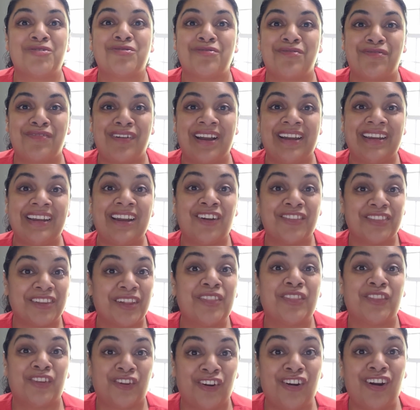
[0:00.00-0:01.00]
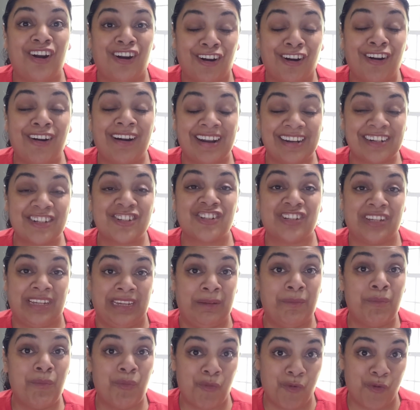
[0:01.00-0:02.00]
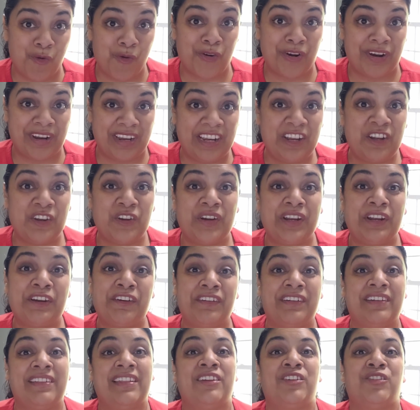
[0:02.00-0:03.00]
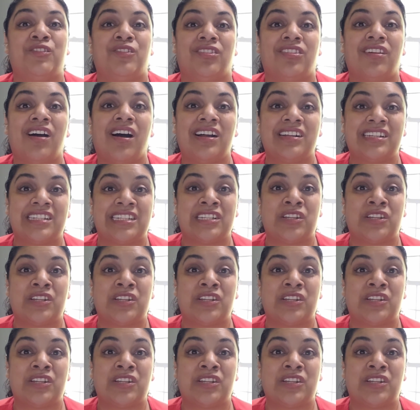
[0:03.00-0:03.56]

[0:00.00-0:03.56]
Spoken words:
to find out that there are actually more in your area than you thought.